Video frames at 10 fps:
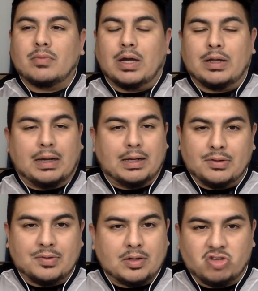I
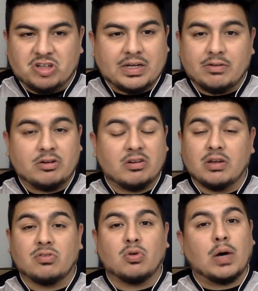understand Jared Cannonier
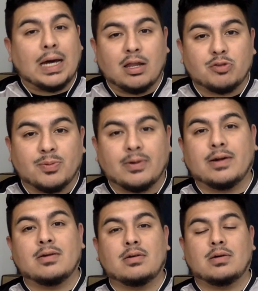is no Alex
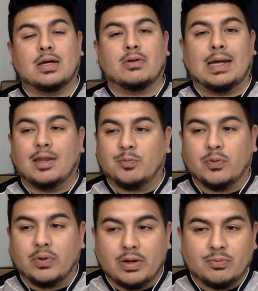Pereira. I know Alex
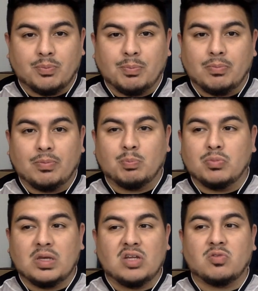Pereira
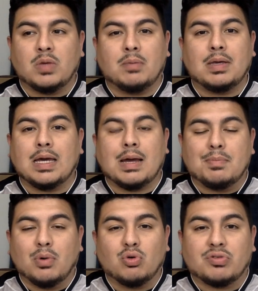needs maybe at
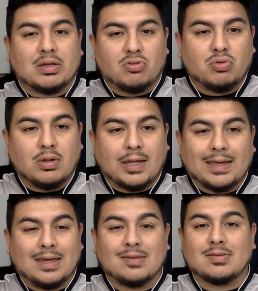most like 2
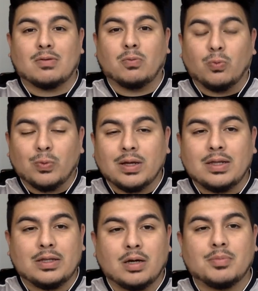leg kicks to
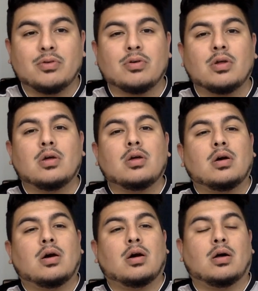really numb you.
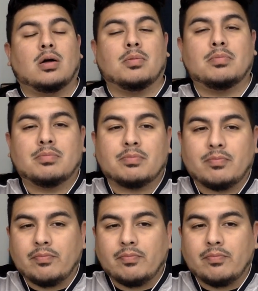But